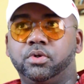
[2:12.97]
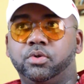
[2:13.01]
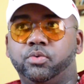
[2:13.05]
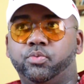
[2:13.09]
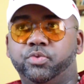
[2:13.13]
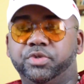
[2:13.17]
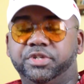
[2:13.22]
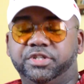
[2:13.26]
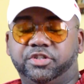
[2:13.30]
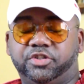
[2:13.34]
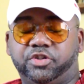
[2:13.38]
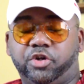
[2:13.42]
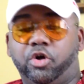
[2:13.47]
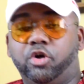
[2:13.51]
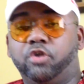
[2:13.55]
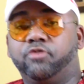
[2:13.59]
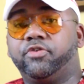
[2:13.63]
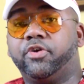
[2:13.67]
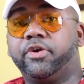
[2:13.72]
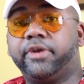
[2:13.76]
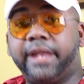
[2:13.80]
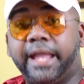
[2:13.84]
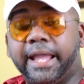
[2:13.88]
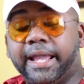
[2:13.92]

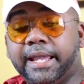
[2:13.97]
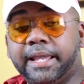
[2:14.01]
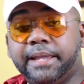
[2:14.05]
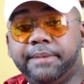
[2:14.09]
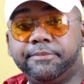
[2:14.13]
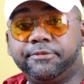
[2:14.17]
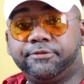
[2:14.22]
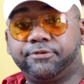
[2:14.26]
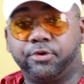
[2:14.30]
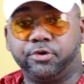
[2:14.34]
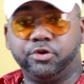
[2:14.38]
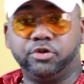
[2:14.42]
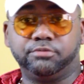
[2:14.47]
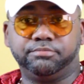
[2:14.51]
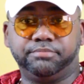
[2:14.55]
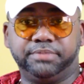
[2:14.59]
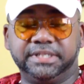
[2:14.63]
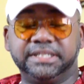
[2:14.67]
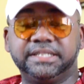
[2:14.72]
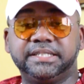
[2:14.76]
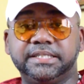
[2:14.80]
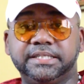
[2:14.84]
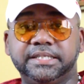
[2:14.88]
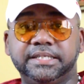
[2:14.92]
reserve a name for your
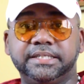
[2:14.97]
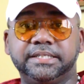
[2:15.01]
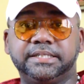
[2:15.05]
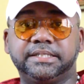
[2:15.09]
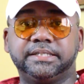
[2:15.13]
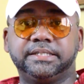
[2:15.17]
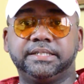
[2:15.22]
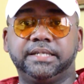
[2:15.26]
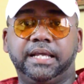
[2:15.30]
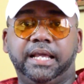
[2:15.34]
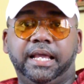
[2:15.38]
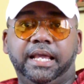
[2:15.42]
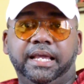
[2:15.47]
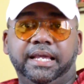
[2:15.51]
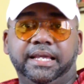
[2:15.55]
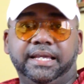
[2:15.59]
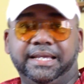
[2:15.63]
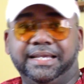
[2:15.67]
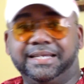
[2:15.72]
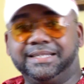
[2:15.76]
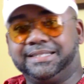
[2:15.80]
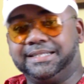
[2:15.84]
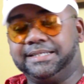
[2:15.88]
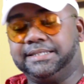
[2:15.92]
business,
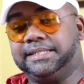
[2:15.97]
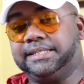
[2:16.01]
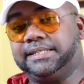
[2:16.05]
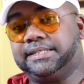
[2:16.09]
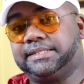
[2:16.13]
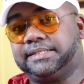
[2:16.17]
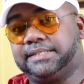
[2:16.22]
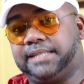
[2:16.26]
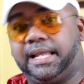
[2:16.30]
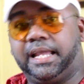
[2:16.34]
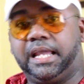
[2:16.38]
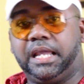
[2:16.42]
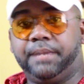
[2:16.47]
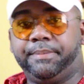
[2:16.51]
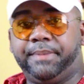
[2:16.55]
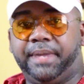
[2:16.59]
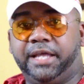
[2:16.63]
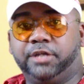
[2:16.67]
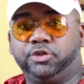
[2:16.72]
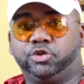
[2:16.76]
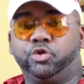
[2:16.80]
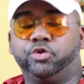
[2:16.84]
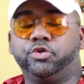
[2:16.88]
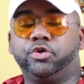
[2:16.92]
is it the same
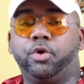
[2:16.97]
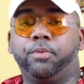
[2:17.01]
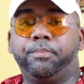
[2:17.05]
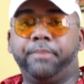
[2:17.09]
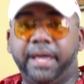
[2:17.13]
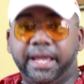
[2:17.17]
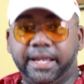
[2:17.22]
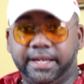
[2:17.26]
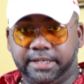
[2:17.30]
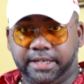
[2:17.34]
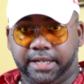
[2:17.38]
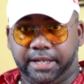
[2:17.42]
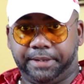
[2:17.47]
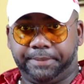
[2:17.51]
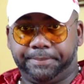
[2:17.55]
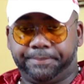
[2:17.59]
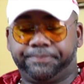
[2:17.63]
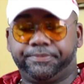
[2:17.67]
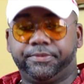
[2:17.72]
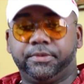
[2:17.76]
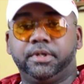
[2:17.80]
as your domain name?